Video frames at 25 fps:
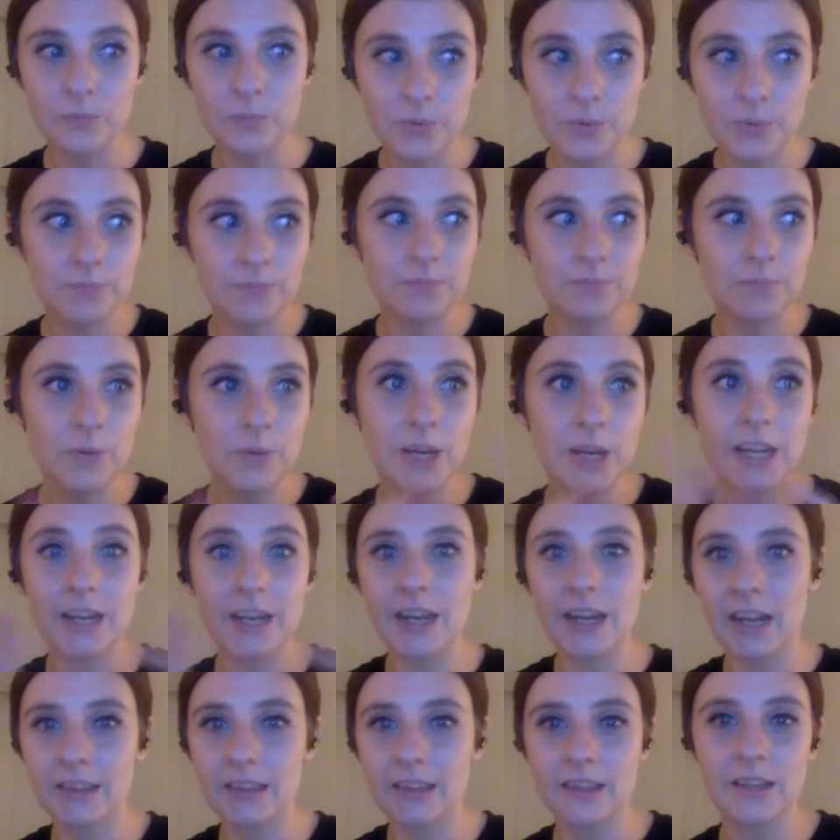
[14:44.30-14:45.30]
we
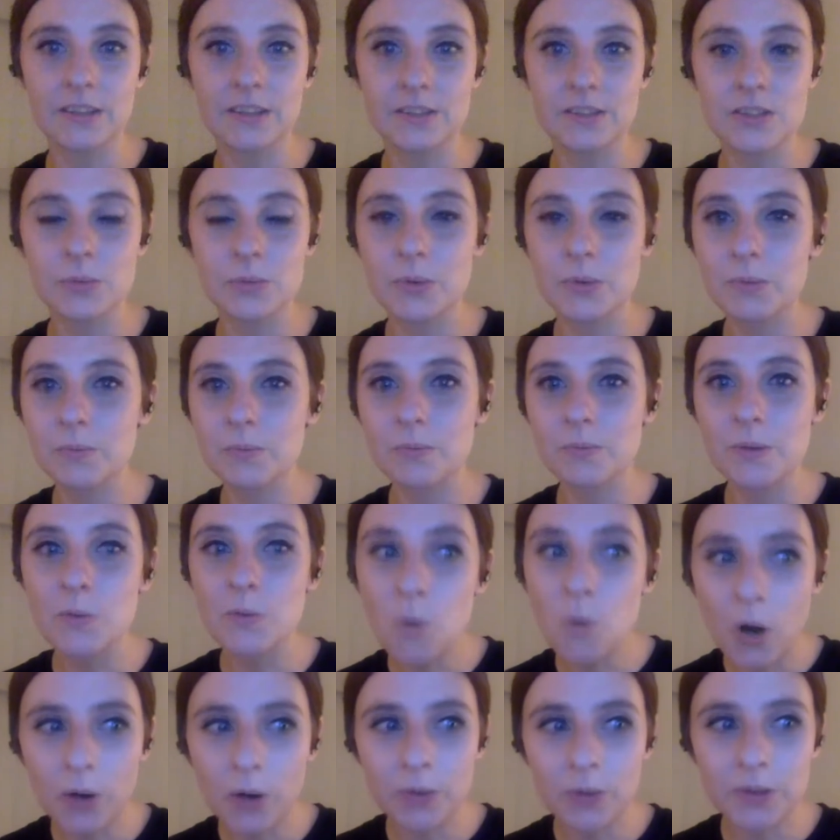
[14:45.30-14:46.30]
connect things. So we
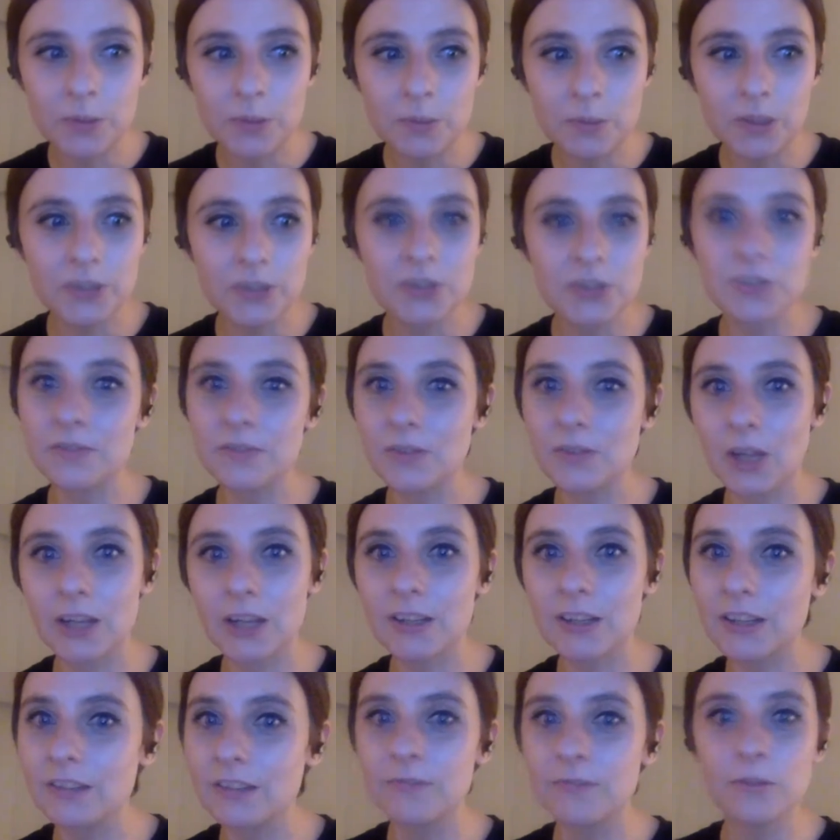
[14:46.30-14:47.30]
work with a bunch of like
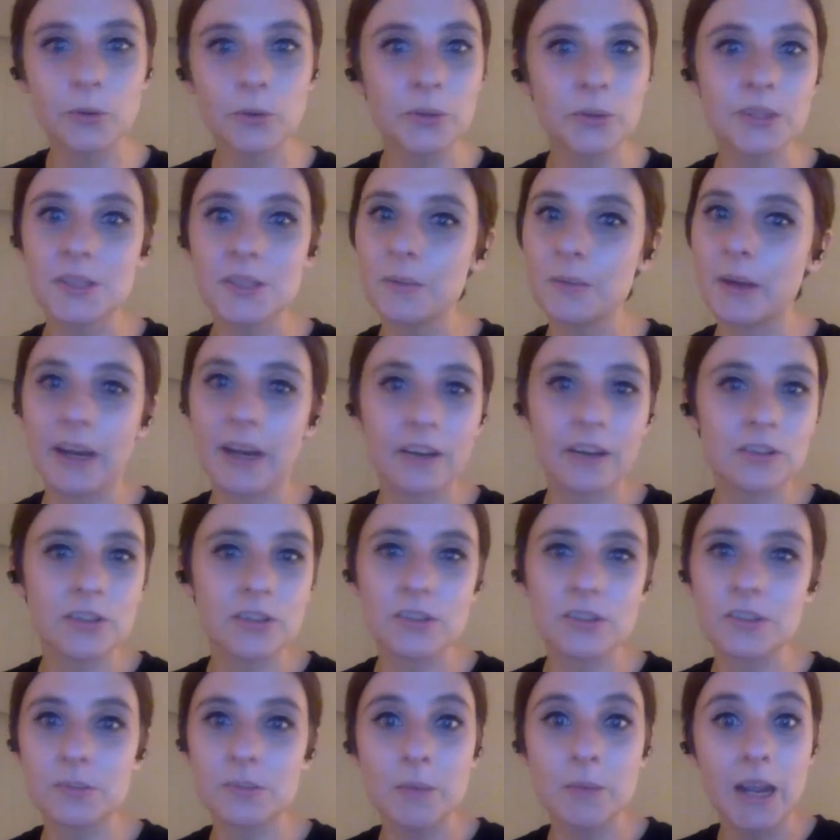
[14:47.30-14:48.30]
influencer
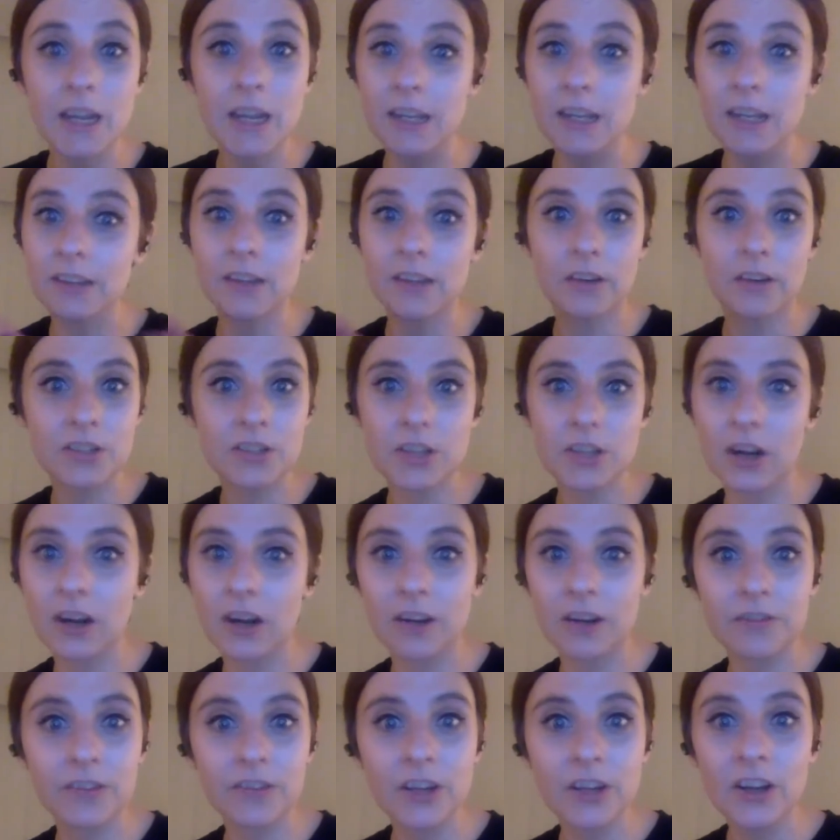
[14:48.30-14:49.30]
managers making their
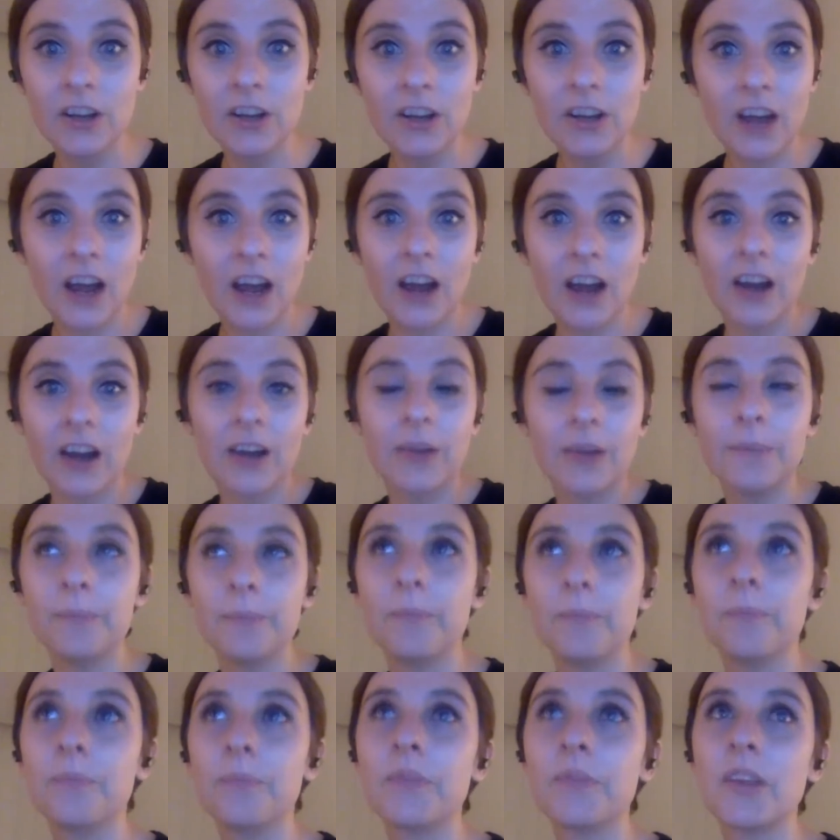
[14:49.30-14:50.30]
stuff.
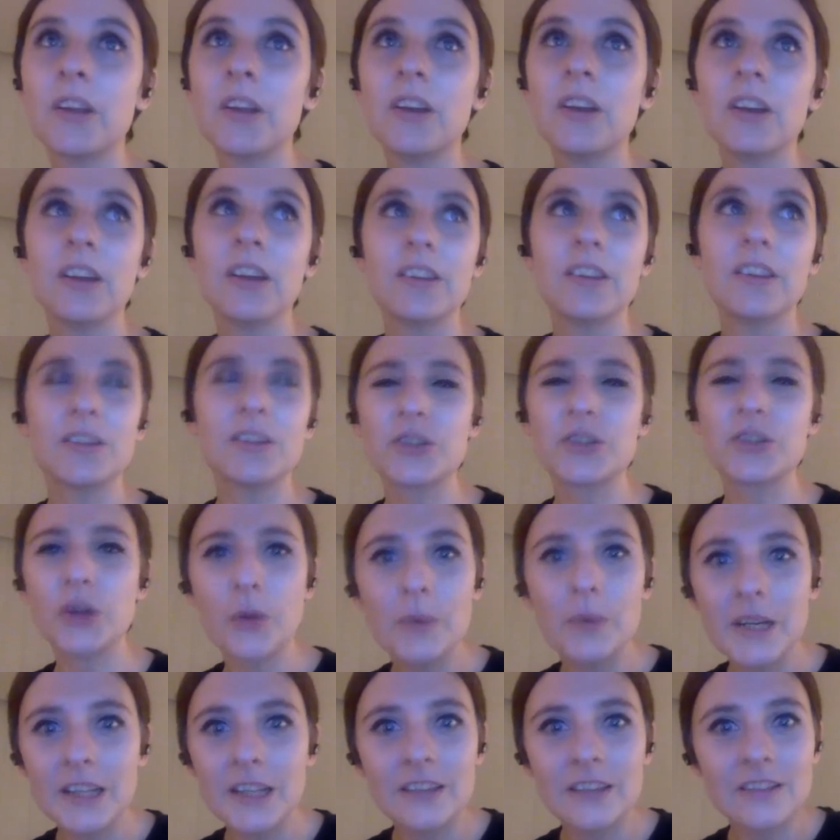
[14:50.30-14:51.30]
there's so
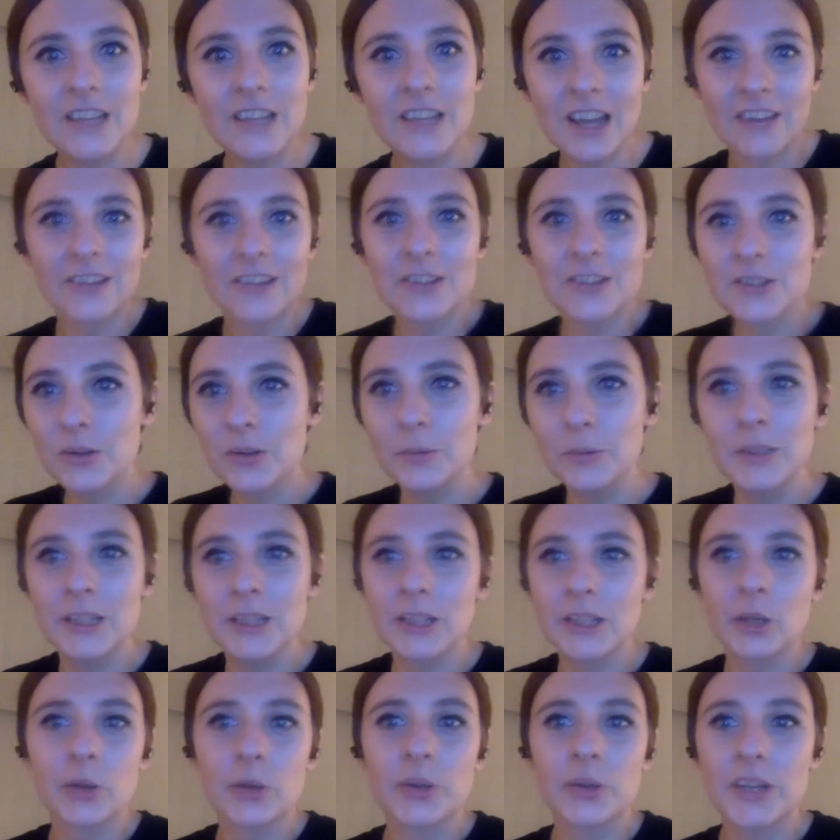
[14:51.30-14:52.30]
many
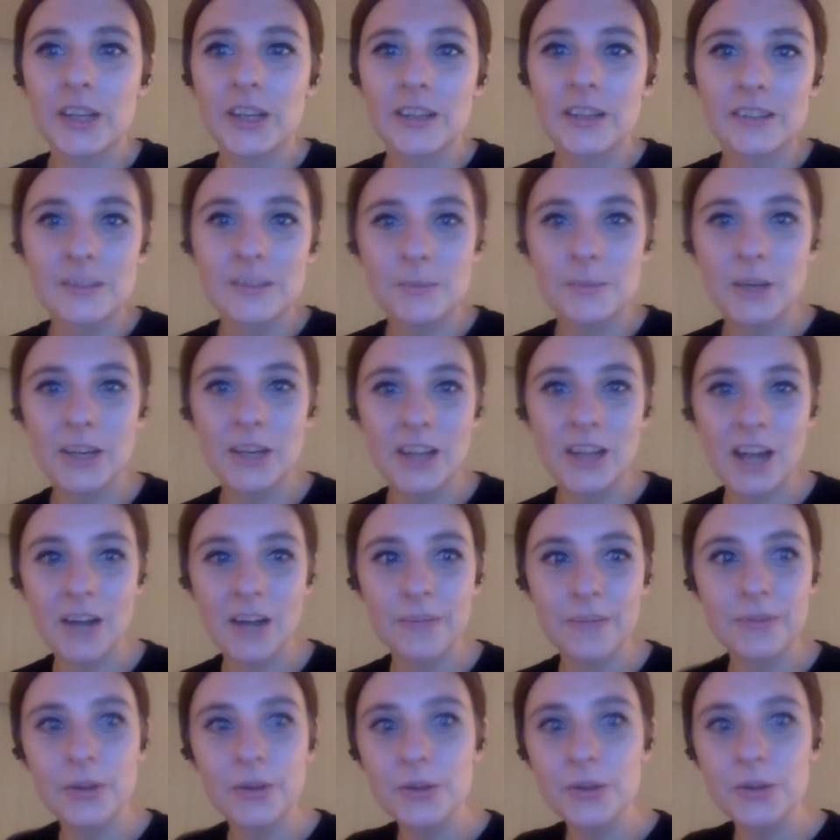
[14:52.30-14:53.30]
little things, but
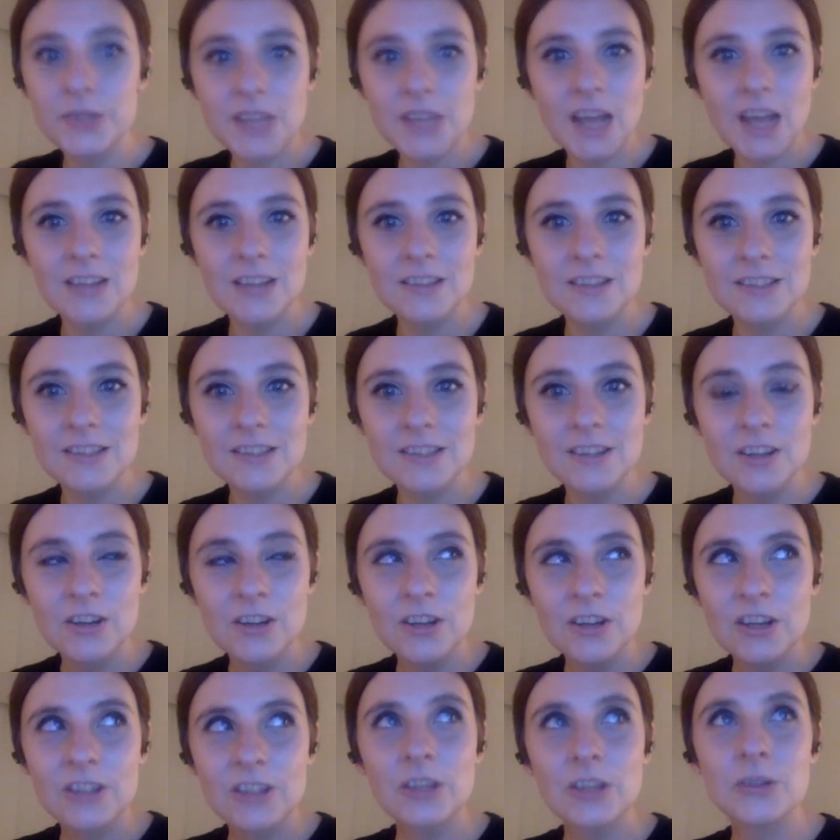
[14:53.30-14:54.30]
those guys
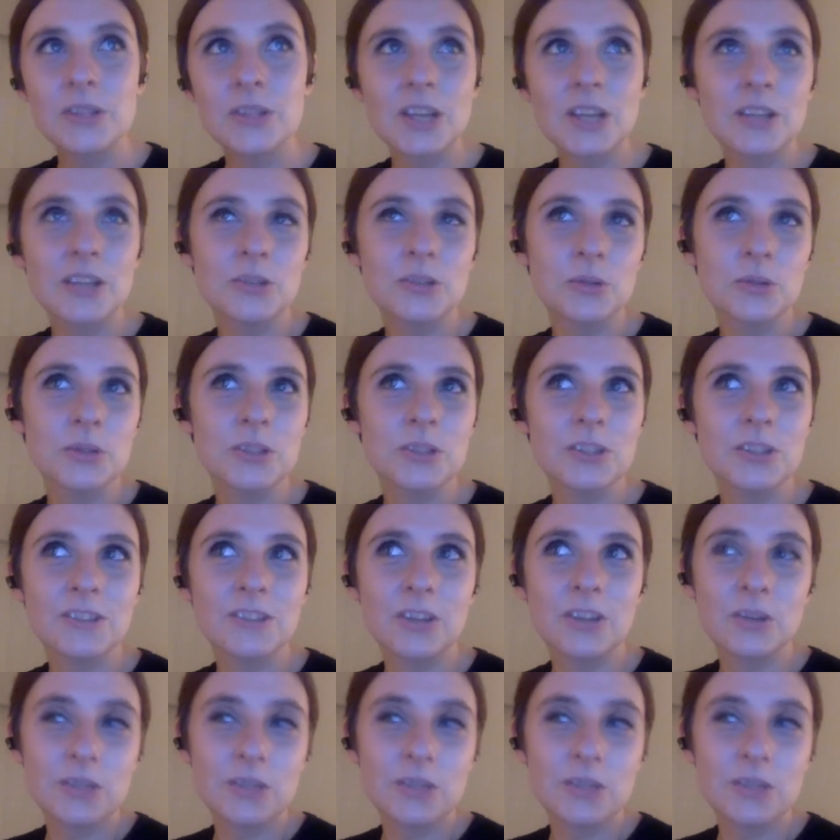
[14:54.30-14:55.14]
also,